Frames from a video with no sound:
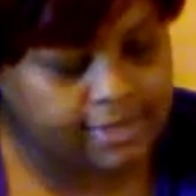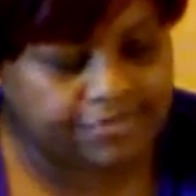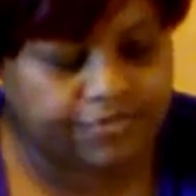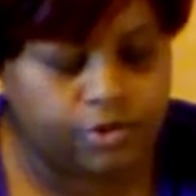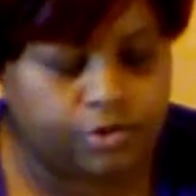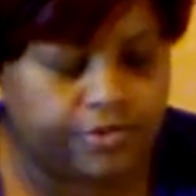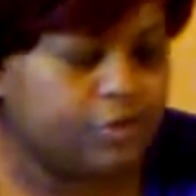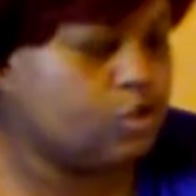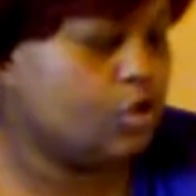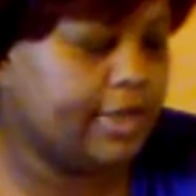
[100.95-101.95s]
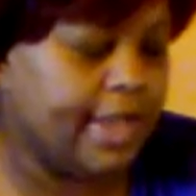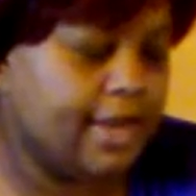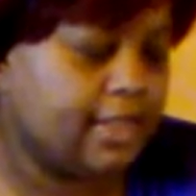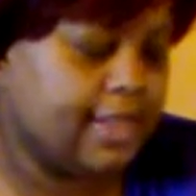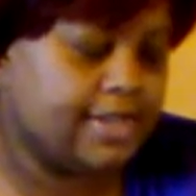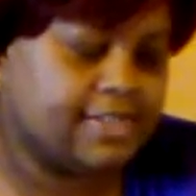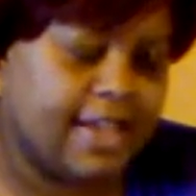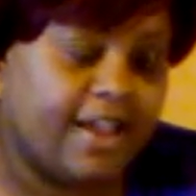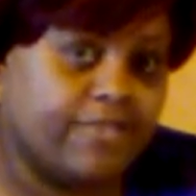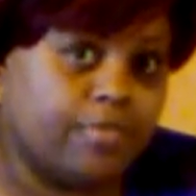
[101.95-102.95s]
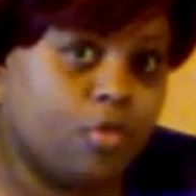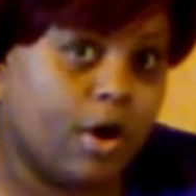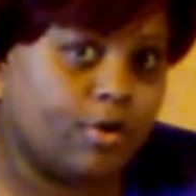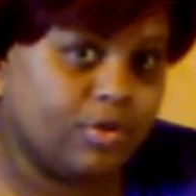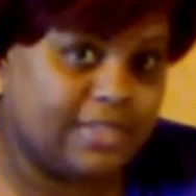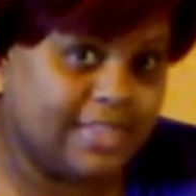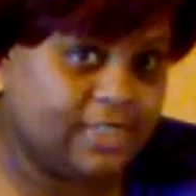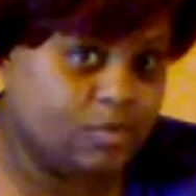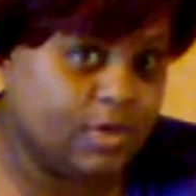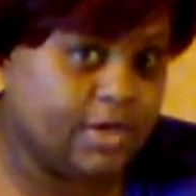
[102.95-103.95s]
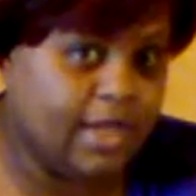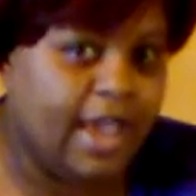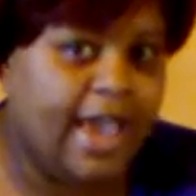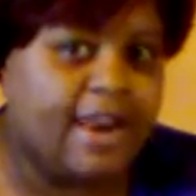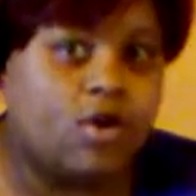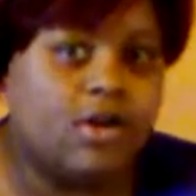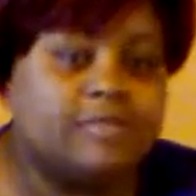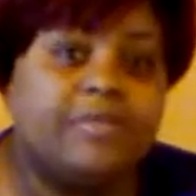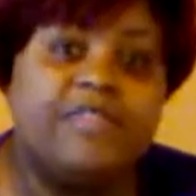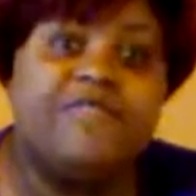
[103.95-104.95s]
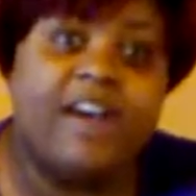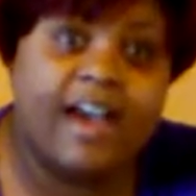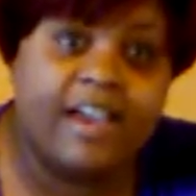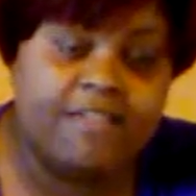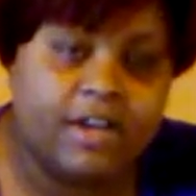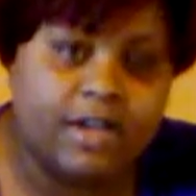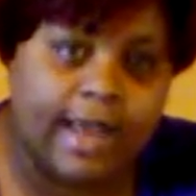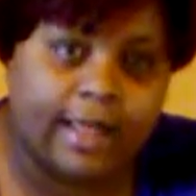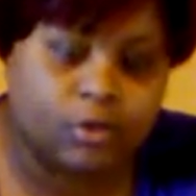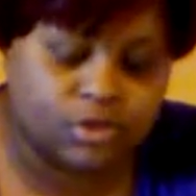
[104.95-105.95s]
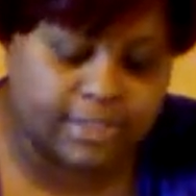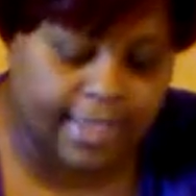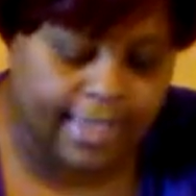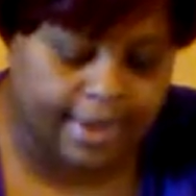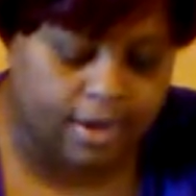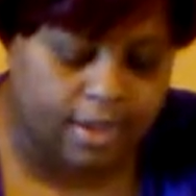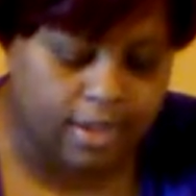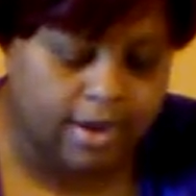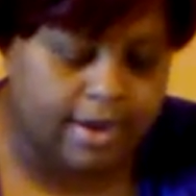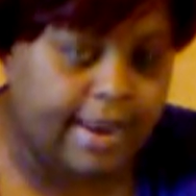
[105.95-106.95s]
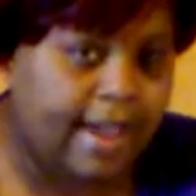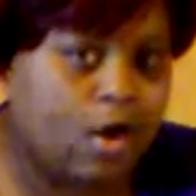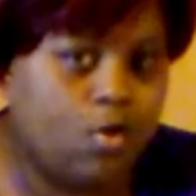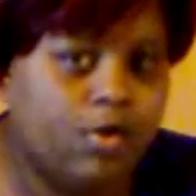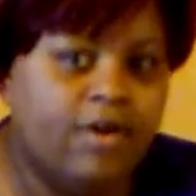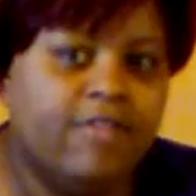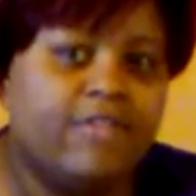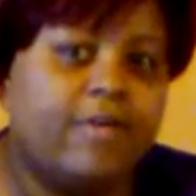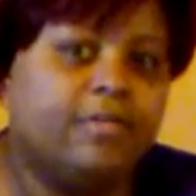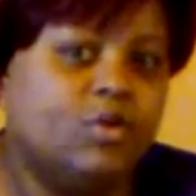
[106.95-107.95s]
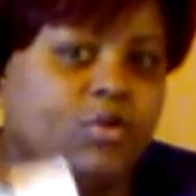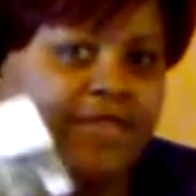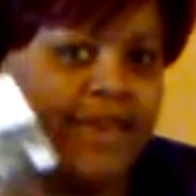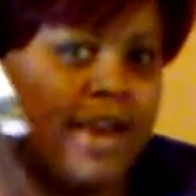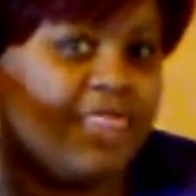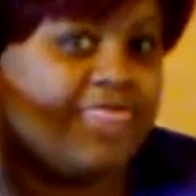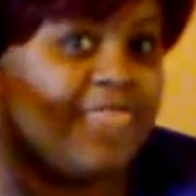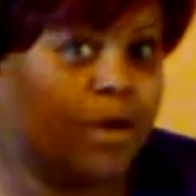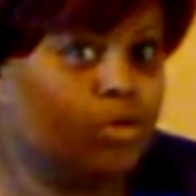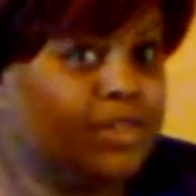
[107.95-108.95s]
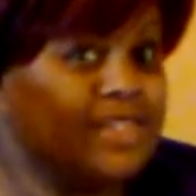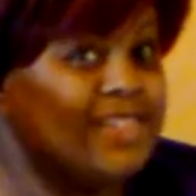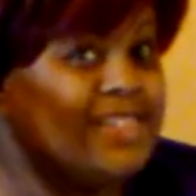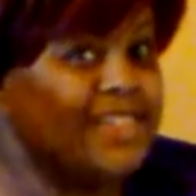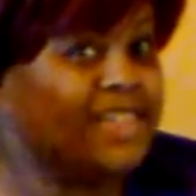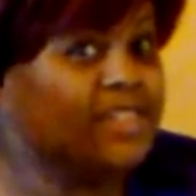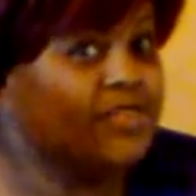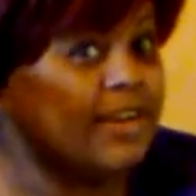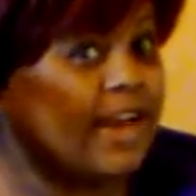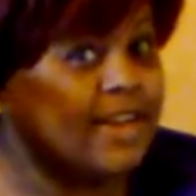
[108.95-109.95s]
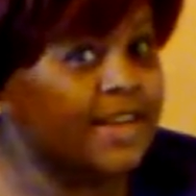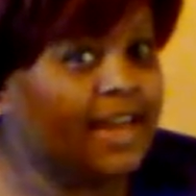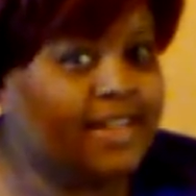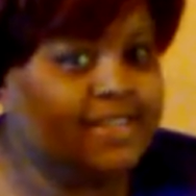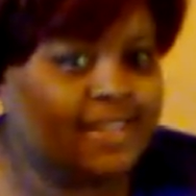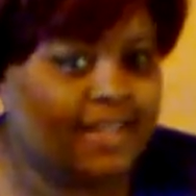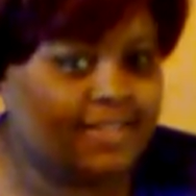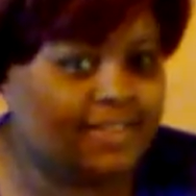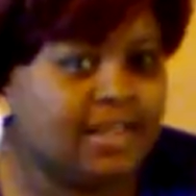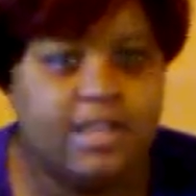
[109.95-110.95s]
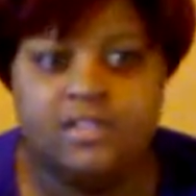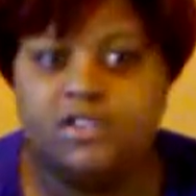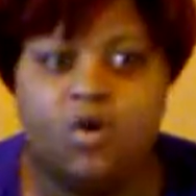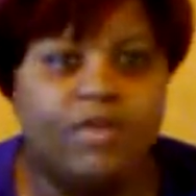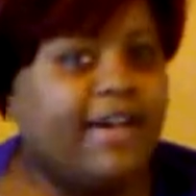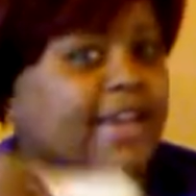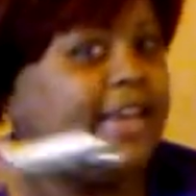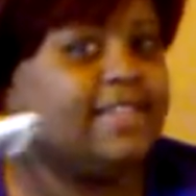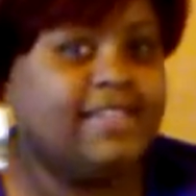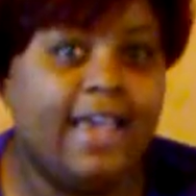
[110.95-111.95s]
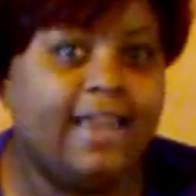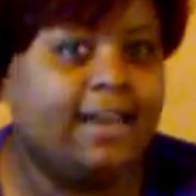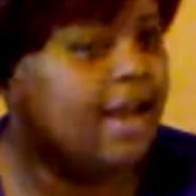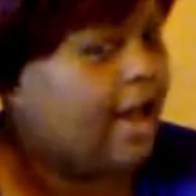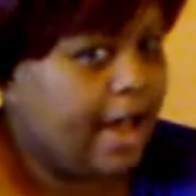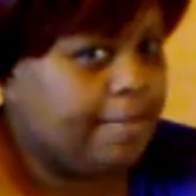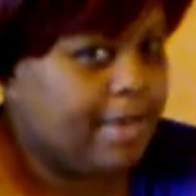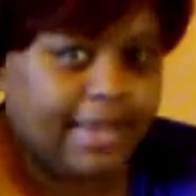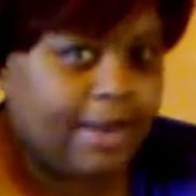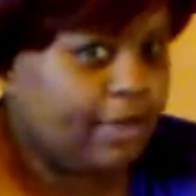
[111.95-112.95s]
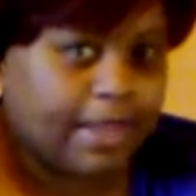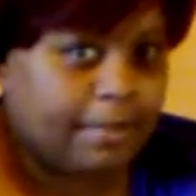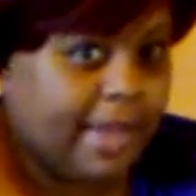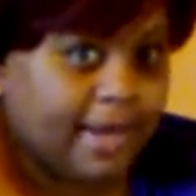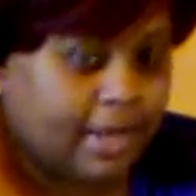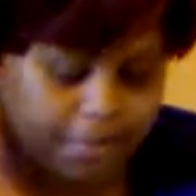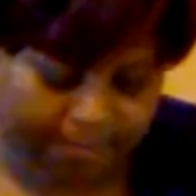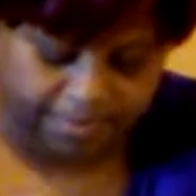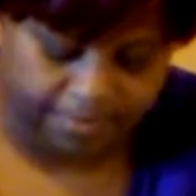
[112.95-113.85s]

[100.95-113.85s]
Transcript: I fir the first organic lettuce I ever bought was this one, and it cost me $5 a head. Now, from Luke, I've got a 1,000 seeds for 99 cents. So if I get 10, I'm making out like a bandit.